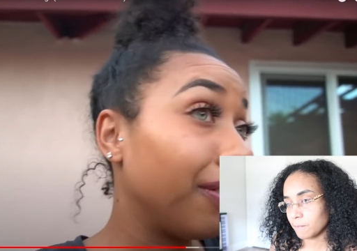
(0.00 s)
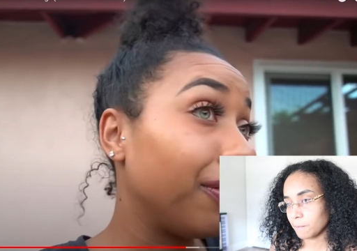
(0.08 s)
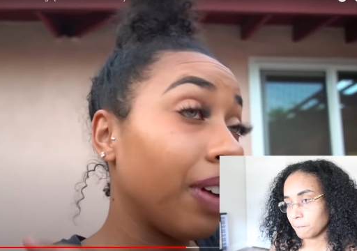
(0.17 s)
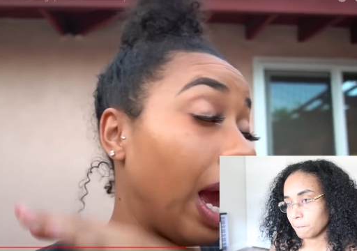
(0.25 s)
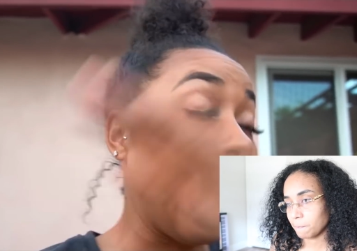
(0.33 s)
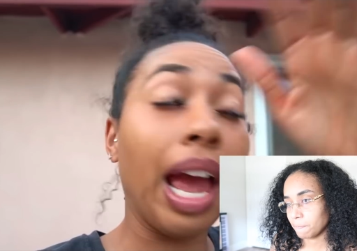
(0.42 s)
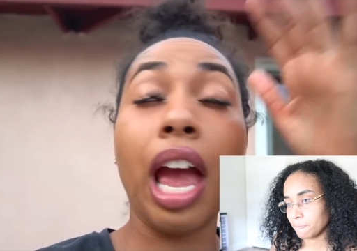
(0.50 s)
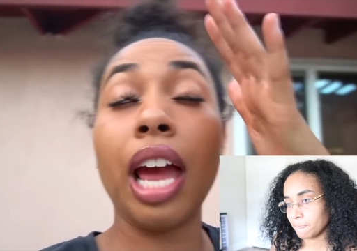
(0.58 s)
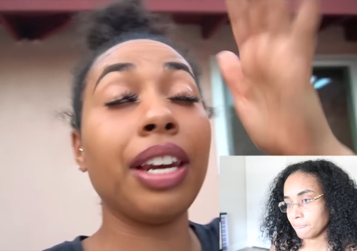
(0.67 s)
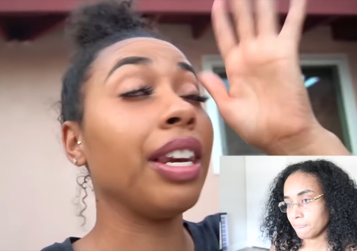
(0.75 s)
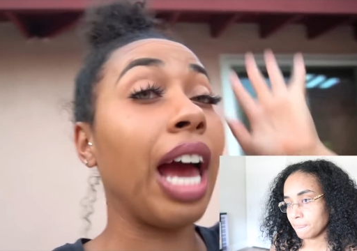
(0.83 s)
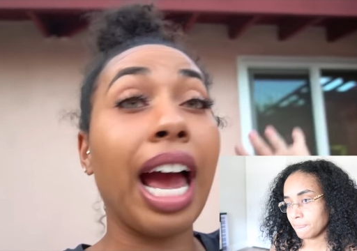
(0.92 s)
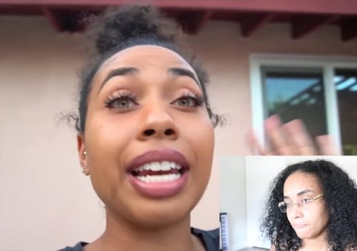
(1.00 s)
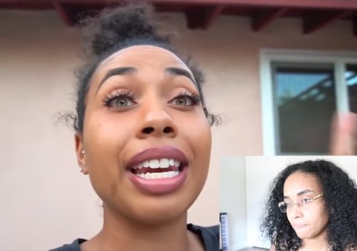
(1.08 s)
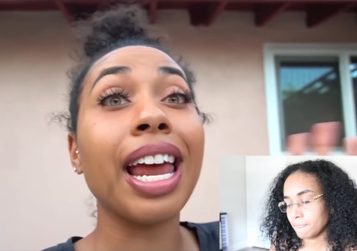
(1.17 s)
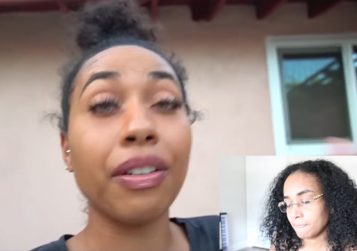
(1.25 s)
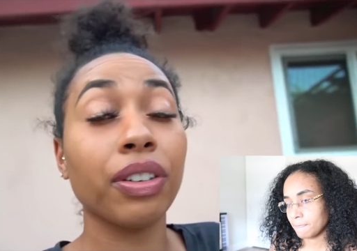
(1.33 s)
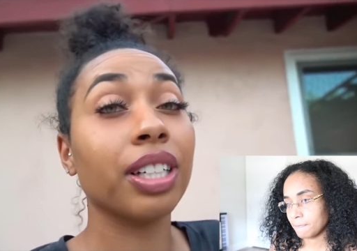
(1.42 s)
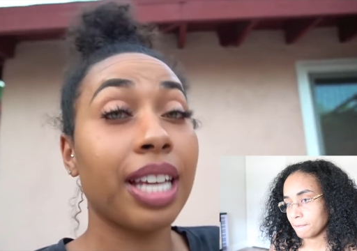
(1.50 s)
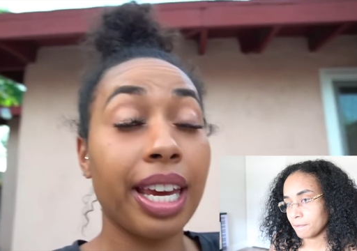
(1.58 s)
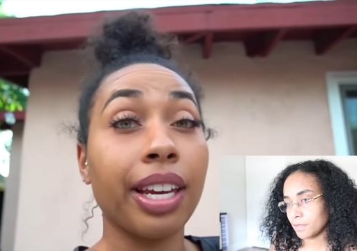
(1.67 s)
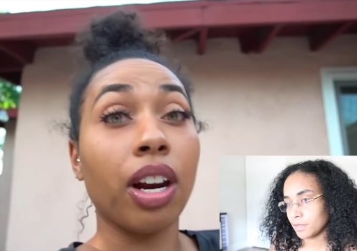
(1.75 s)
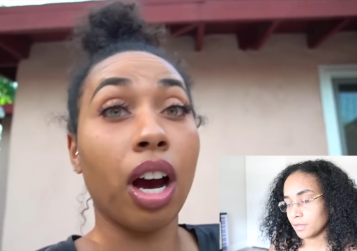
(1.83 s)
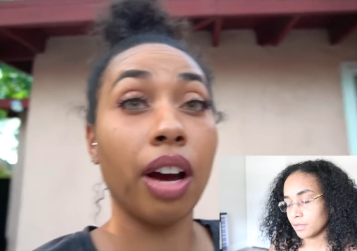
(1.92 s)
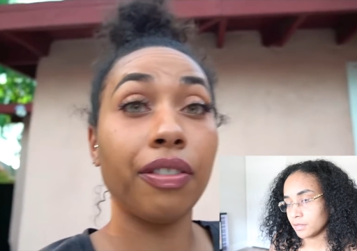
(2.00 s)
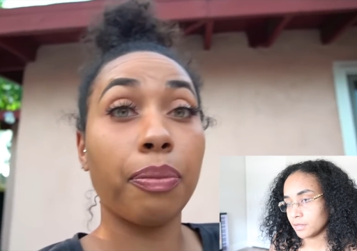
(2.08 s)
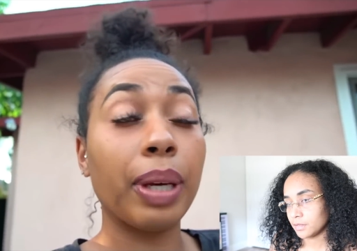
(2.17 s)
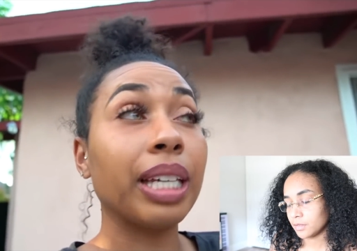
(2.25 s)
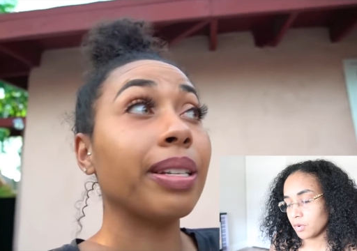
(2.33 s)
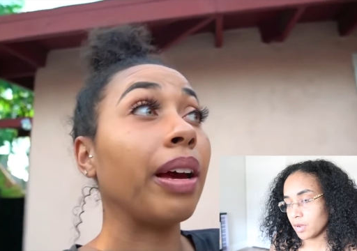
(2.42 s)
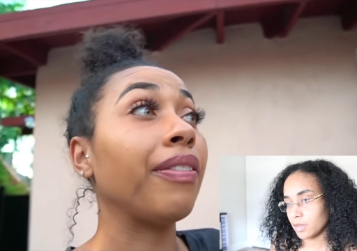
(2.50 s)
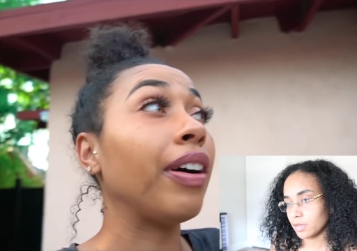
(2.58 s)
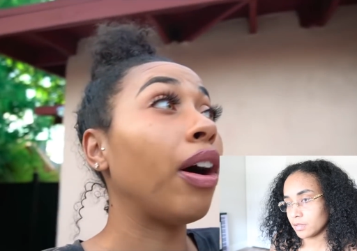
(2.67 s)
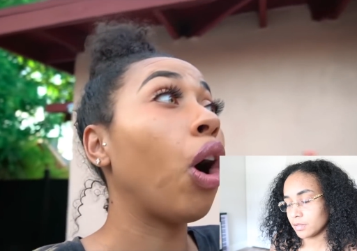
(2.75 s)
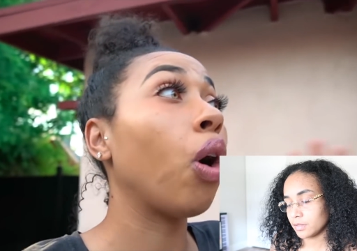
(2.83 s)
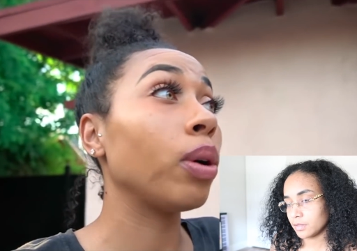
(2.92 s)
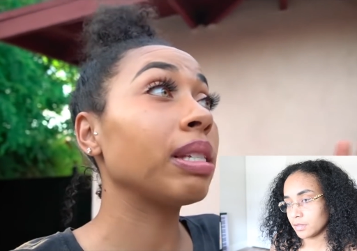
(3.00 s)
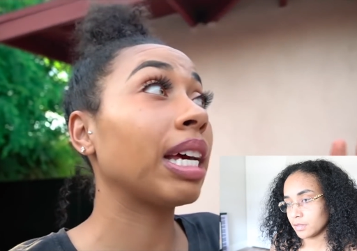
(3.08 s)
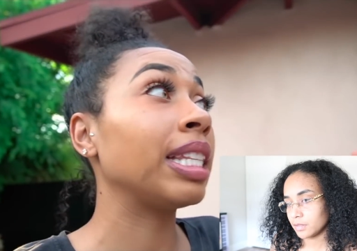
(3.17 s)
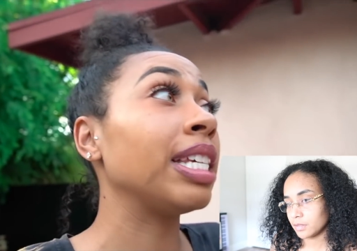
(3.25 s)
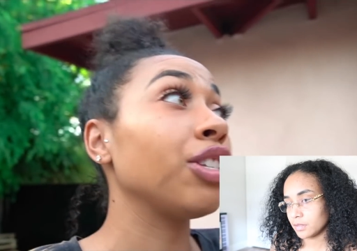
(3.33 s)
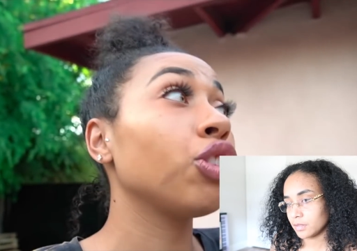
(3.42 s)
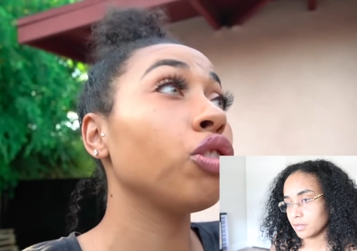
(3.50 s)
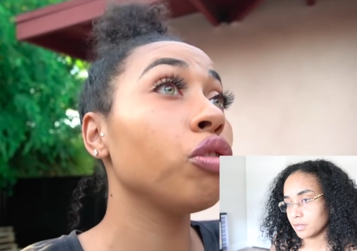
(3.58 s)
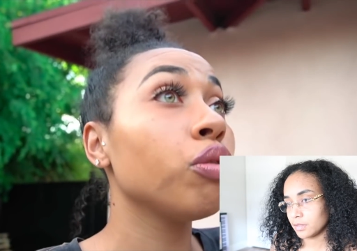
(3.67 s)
Speaker 1: I've I never take it off because I've always had this